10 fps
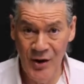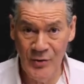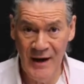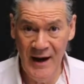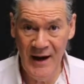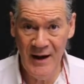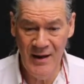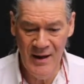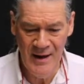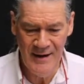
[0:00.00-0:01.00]
Okay.
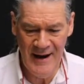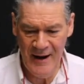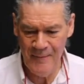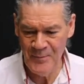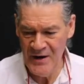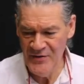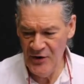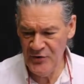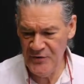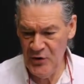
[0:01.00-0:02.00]
Now,
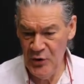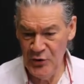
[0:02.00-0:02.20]
those of you who are